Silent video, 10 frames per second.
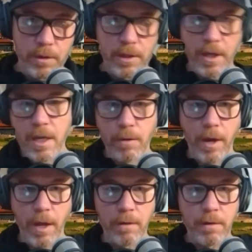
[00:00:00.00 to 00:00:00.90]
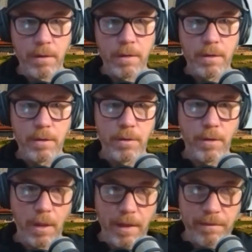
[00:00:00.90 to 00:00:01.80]
teeing ground to
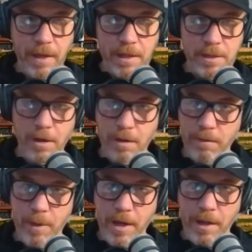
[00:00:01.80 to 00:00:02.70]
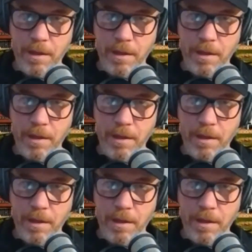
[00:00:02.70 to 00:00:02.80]
the left-hand side of the path.